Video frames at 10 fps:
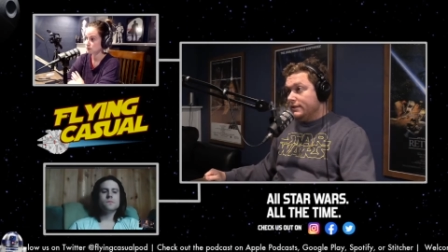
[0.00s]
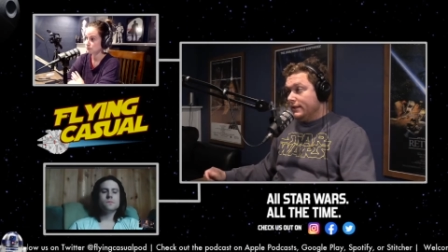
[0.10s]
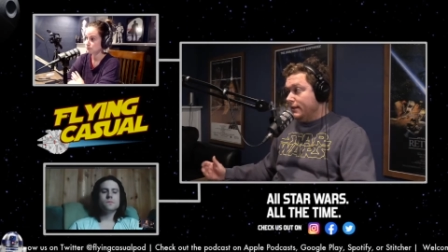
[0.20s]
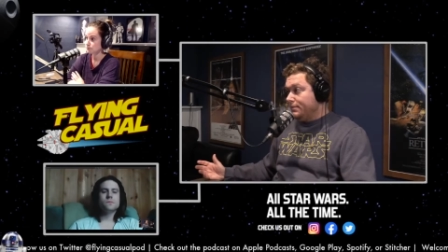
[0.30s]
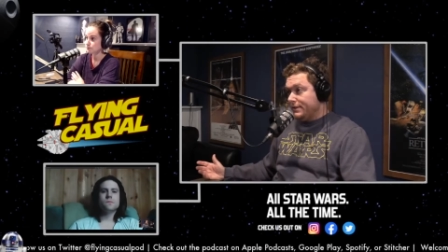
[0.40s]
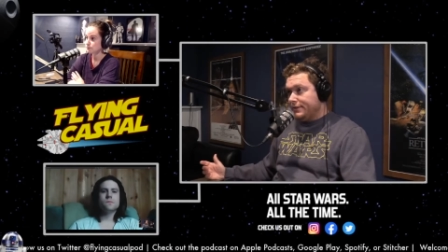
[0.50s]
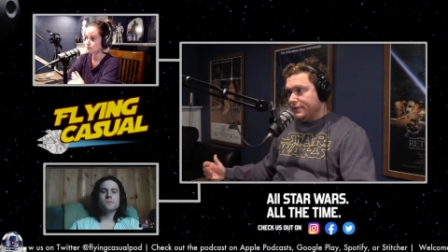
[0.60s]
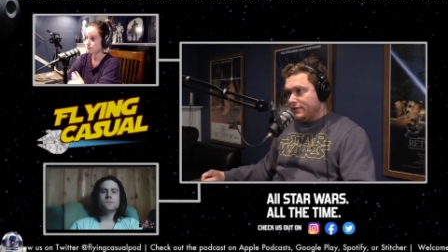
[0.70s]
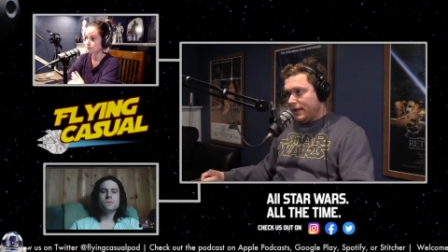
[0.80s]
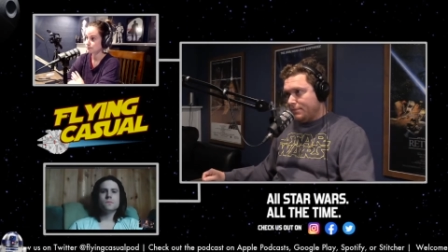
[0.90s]
lips in
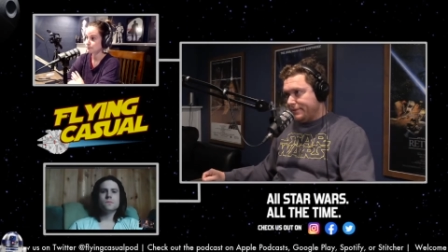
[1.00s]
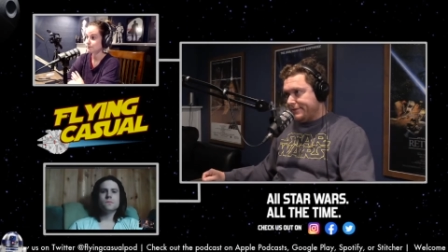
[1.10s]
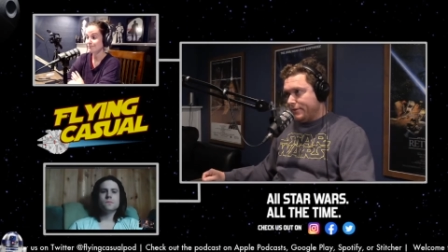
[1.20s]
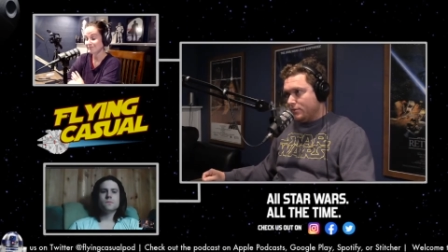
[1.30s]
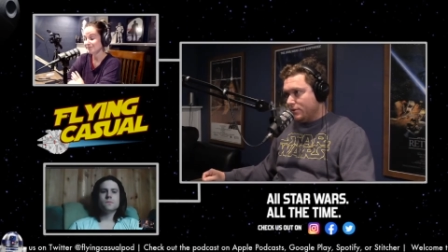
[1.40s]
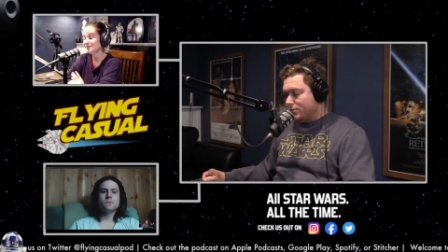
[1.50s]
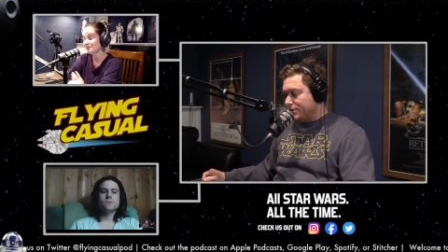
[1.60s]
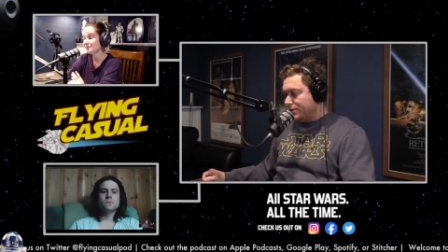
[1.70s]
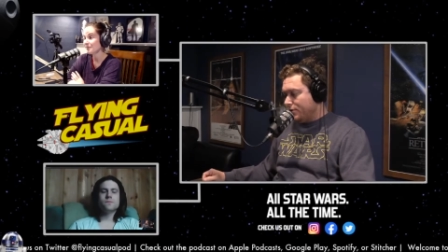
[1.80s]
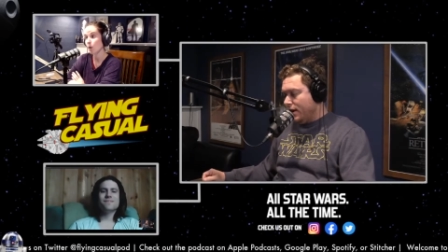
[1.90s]
this episode, which was great.